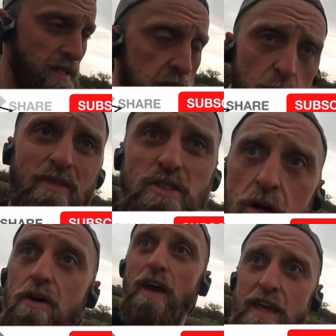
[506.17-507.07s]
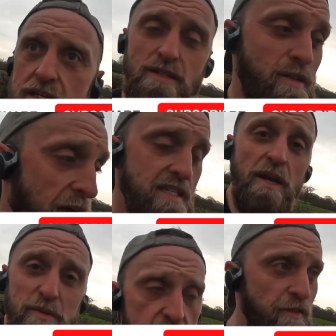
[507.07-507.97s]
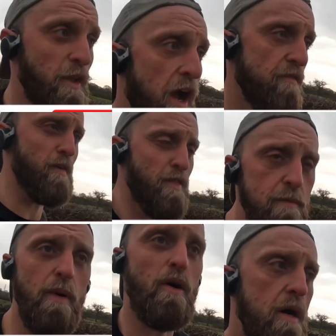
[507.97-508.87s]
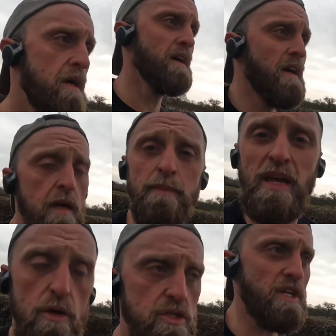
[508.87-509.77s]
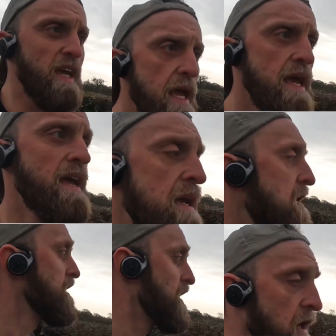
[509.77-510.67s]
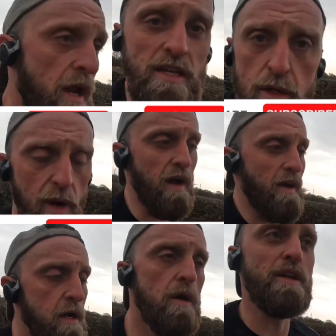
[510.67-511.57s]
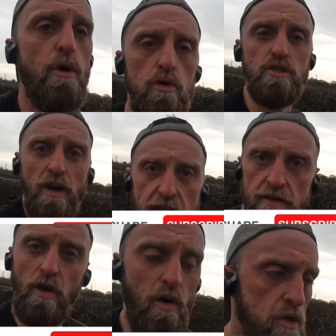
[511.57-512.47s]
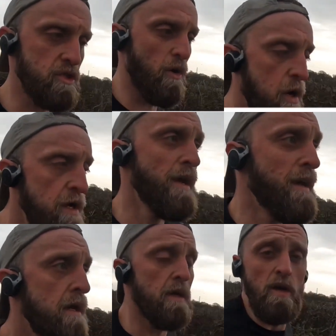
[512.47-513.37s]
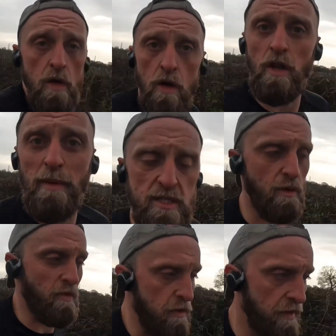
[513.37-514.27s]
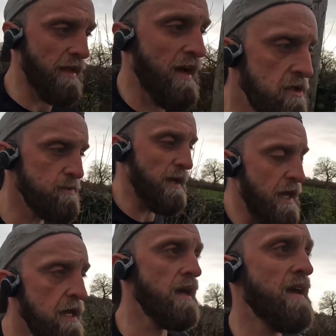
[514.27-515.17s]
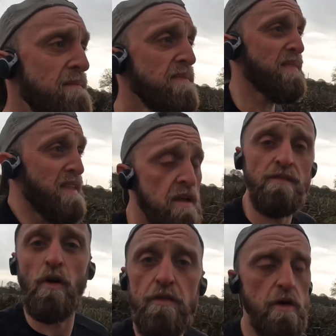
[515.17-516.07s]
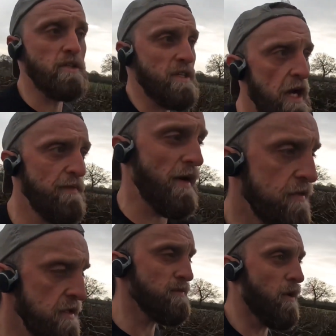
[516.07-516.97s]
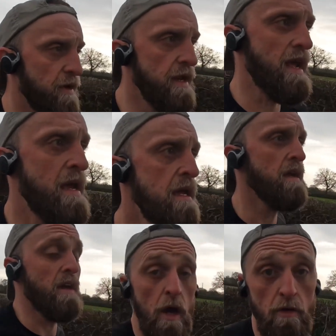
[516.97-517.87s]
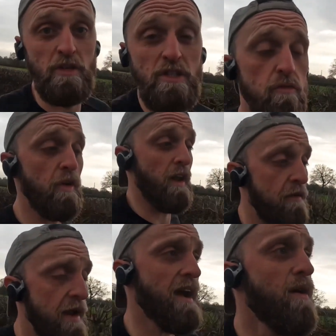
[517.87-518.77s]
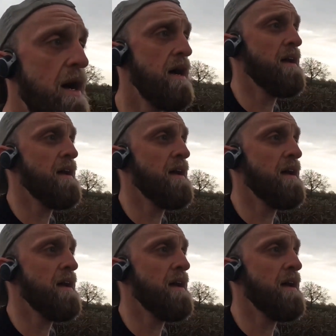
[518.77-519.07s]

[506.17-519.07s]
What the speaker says: I said, the weather's not great. It's nice temperature for the half marathon, but a bit gusty, and that's quite a undulating course. So all the best to everyone that ran the Helsby 4 Villages half marathon this morning, or are still running it right now.